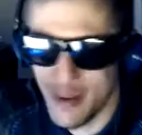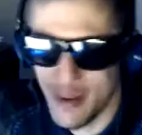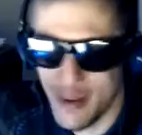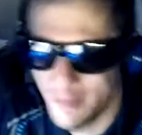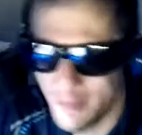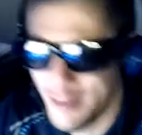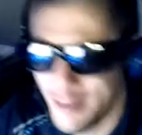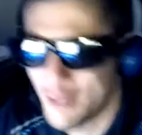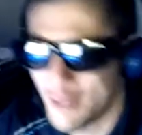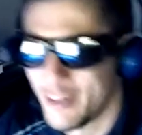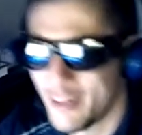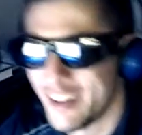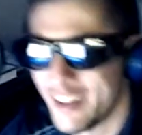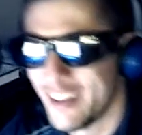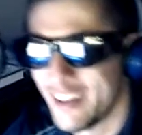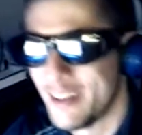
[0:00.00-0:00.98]
by the
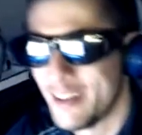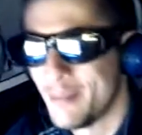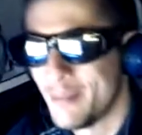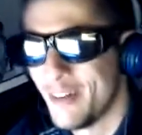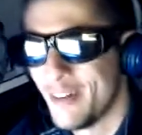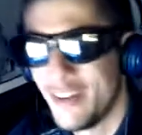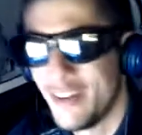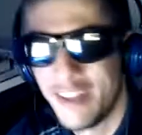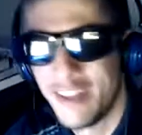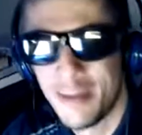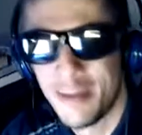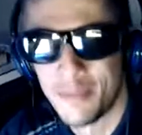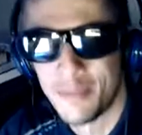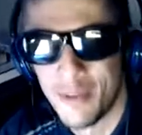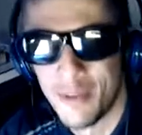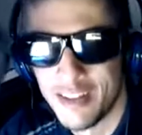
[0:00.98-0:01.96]
way, on
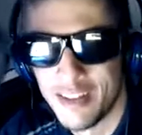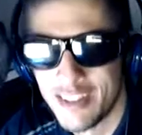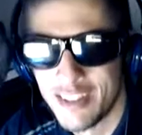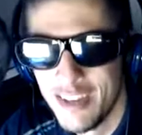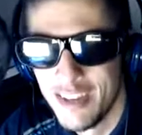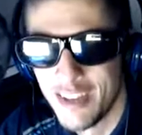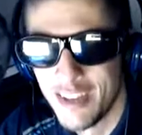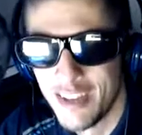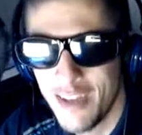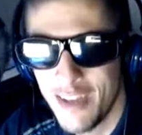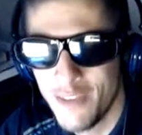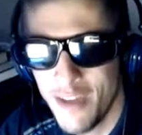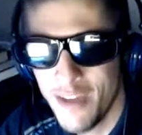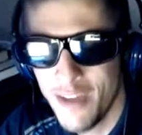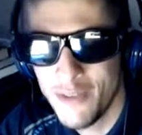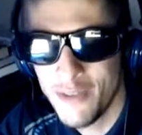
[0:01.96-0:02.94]
that point, have
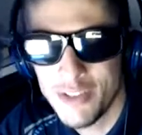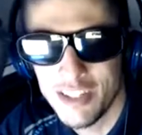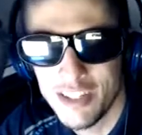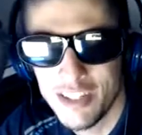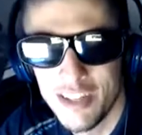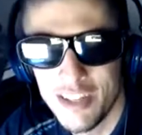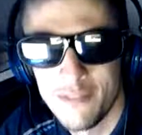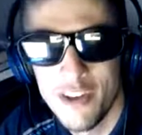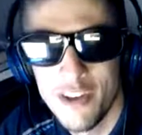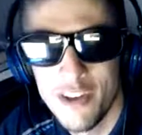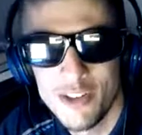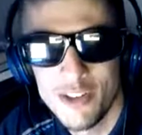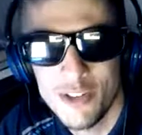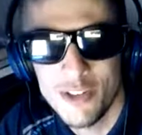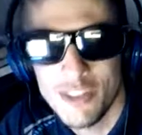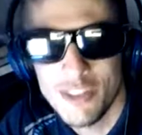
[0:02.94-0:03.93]
you ever seen
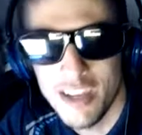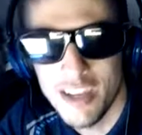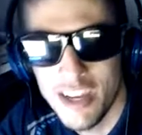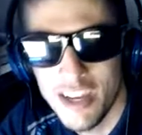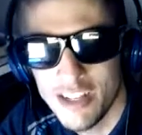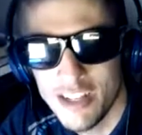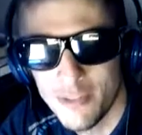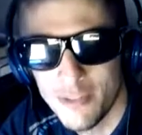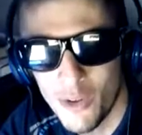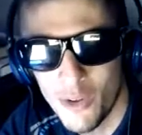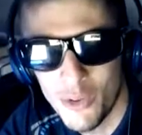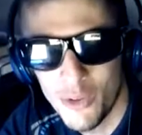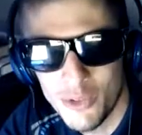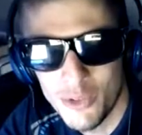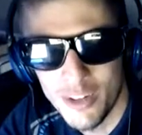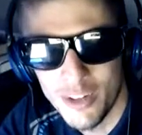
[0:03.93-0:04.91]
Avengers: Age of
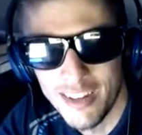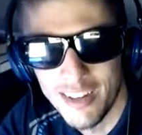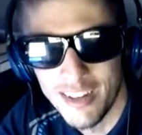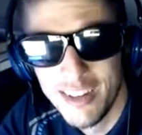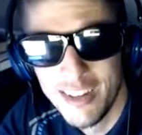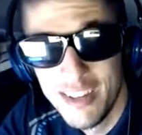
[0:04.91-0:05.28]
Ultron?